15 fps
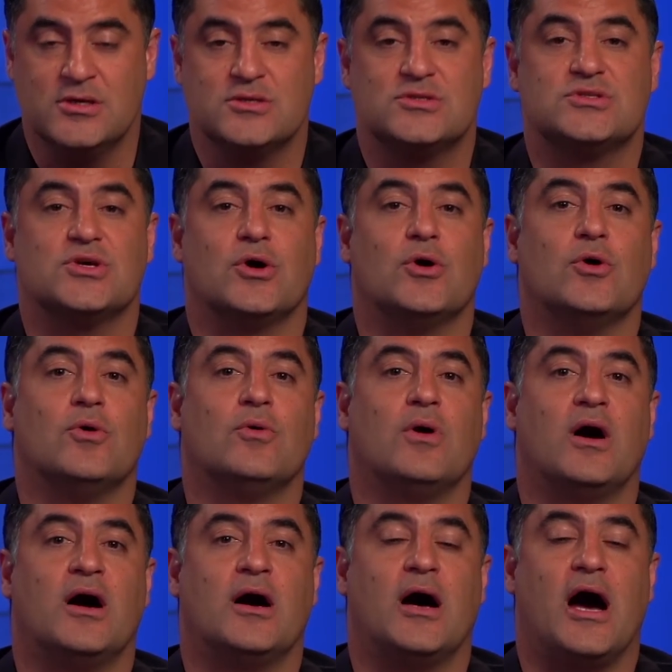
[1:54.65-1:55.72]
So
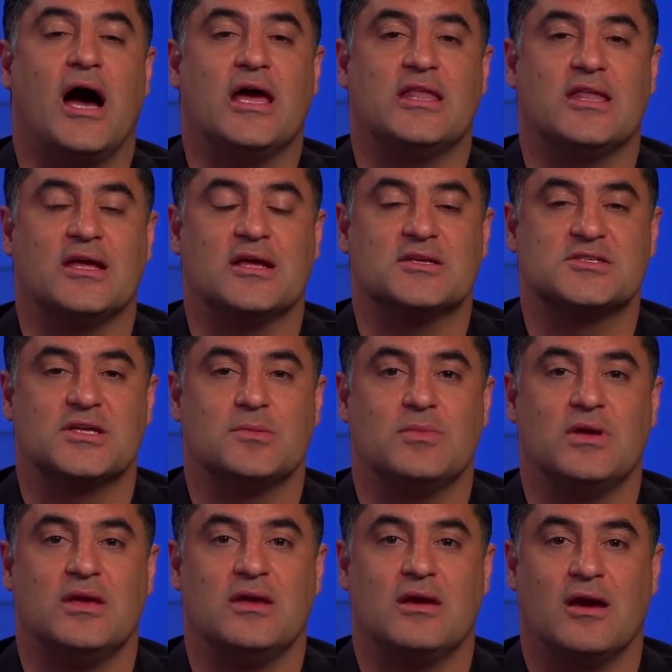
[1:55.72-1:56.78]
I think it's going to
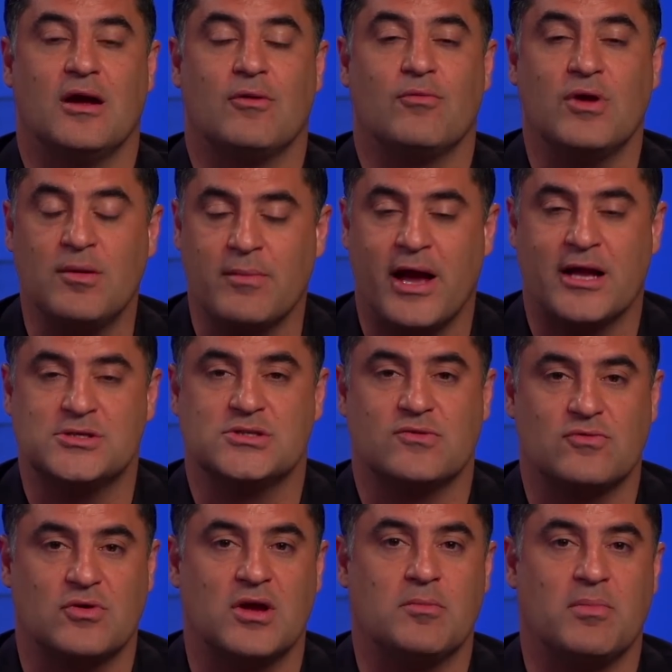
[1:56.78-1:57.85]
be a rematch
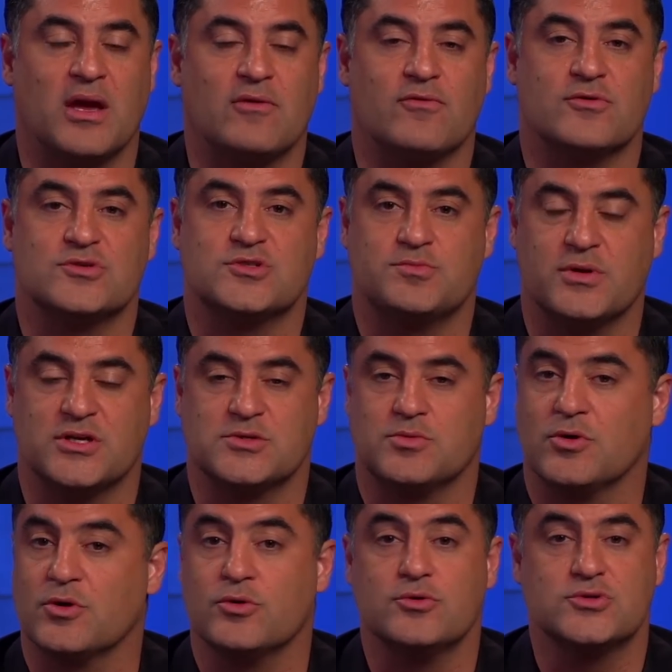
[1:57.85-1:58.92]
of Green Bay versus
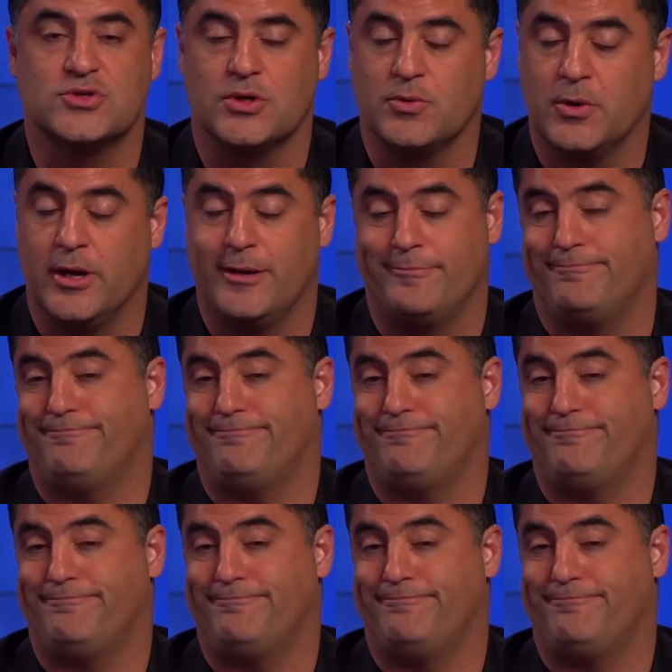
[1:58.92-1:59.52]
Pittsburgh. Who's going to win?